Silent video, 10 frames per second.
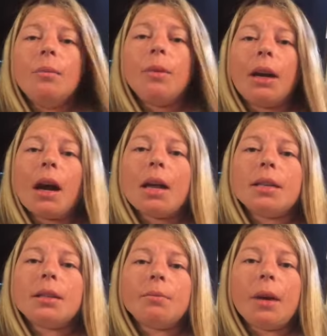
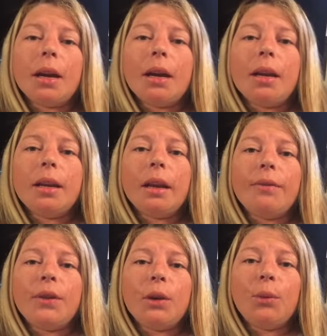because my
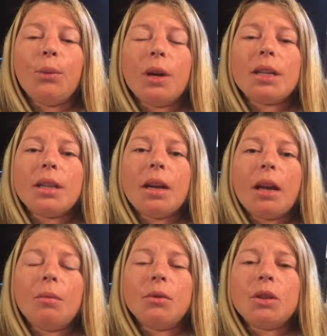nephew wasn't
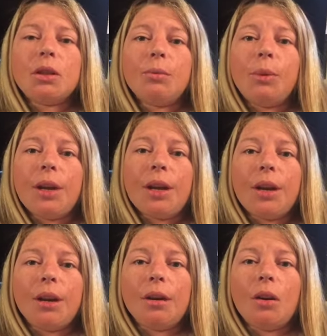able to be
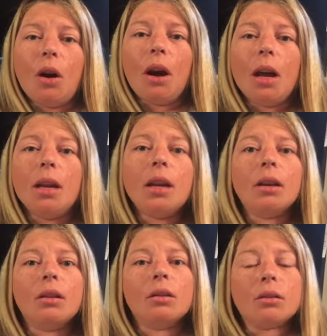here on
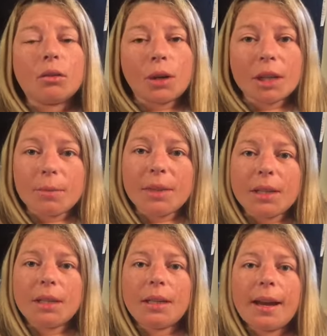
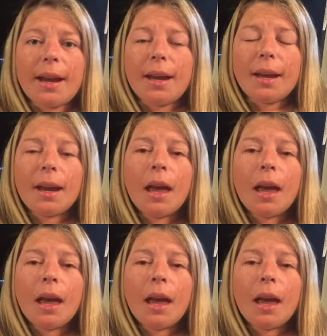Christmas Day,